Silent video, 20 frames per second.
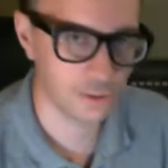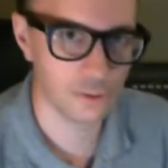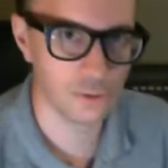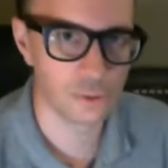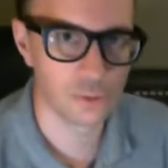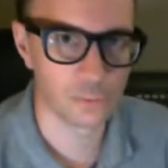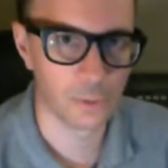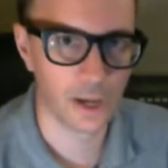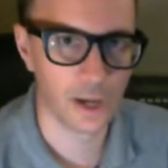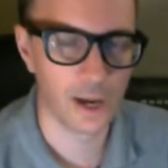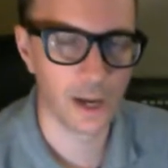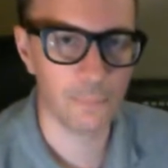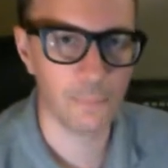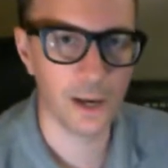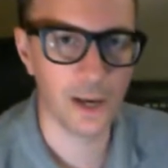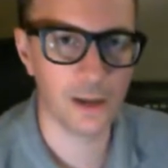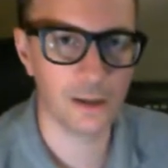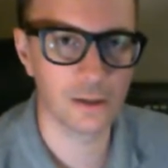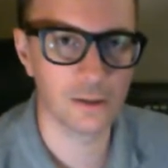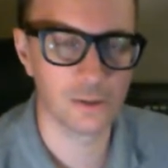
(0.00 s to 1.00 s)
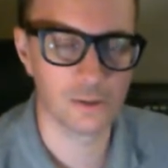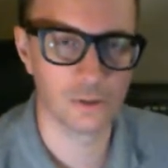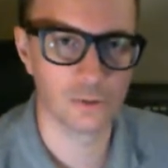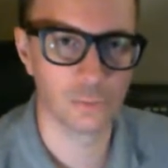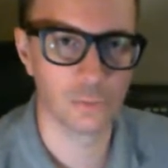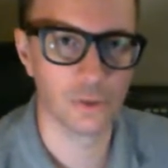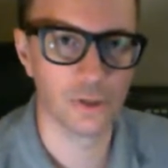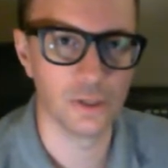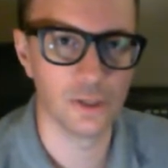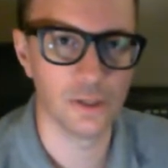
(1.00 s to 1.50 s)
use my iPad because it's
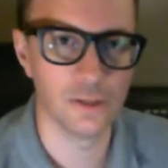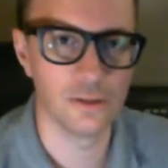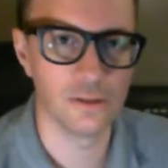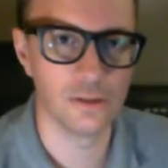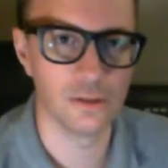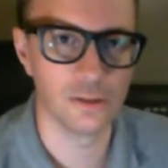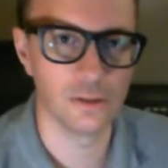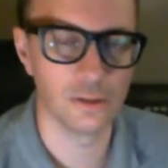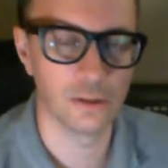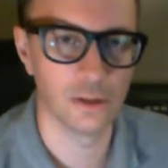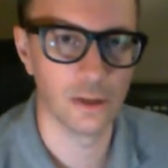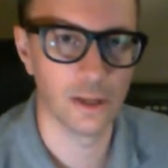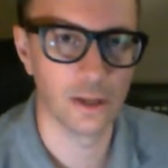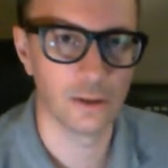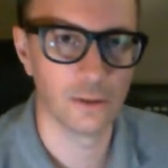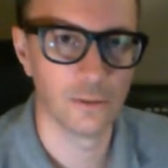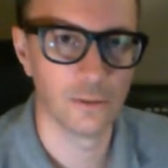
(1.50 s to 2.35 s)
really easy to like